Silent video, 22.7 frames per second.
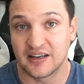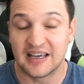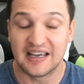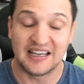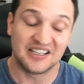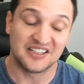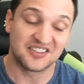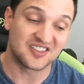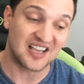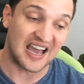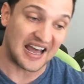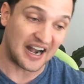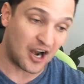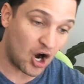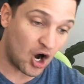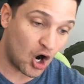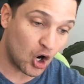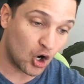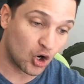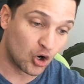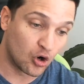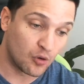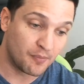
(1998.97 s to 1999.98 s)
He's got to
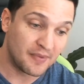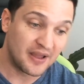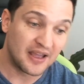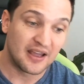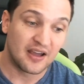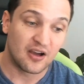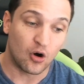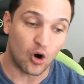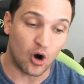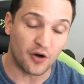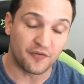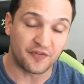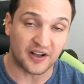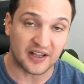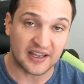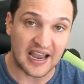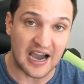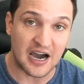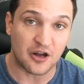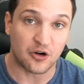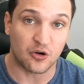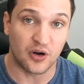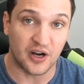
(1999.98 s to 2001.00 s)
hurt him off a
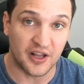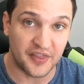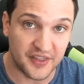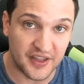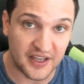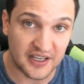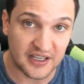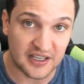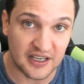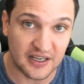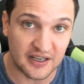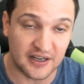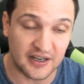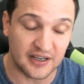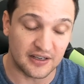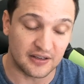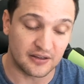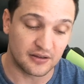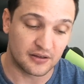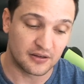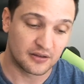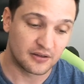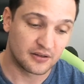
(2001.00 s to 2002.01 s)
counter and then get
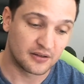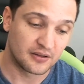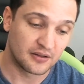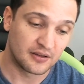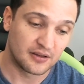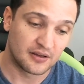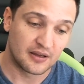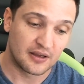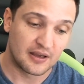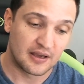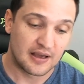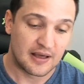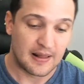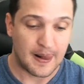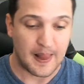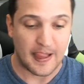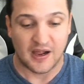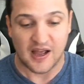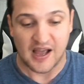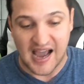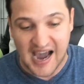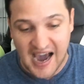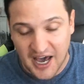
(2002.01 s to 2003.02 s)
in.
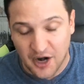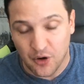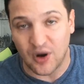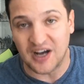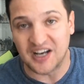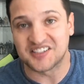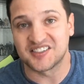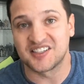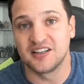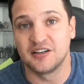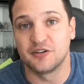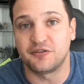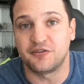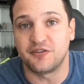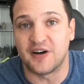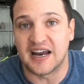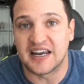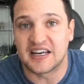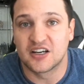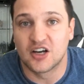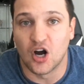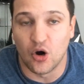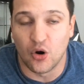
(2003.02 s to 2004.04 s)
How do I see the
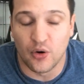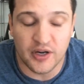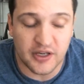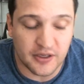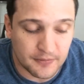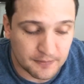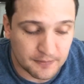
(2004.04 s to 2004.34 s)
fight going?